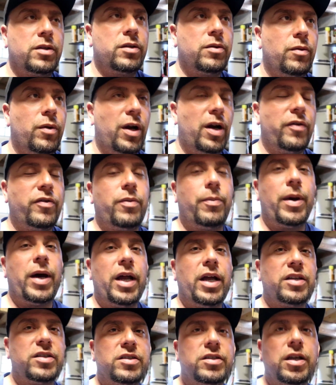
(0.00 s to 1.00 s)
right off the
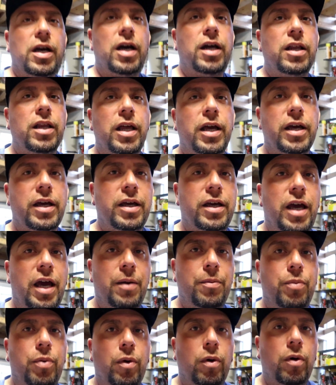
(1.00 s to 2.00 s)
bat, it's not like
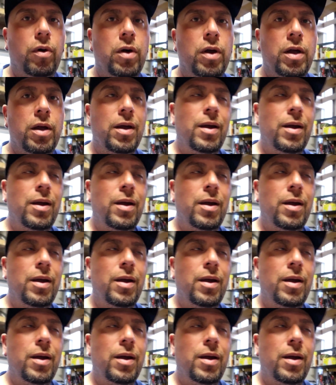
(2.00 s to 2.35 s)
K-Pro,